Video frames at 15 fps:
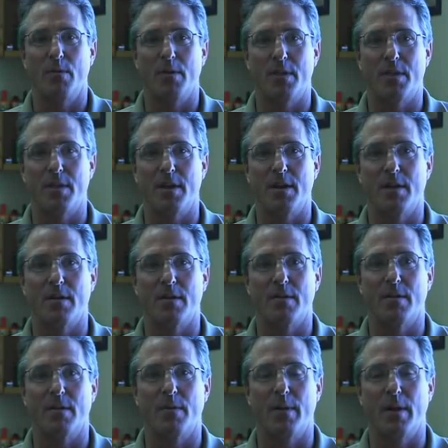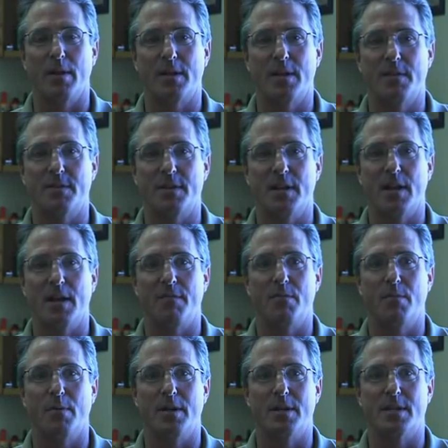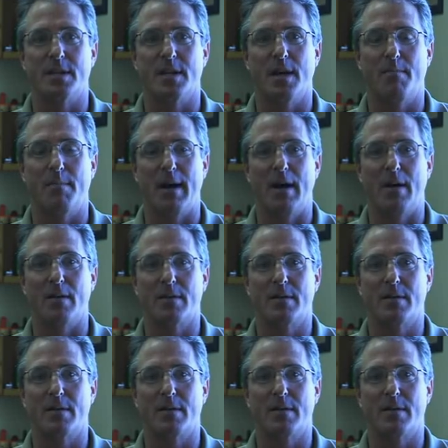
with their relatives and loved ones about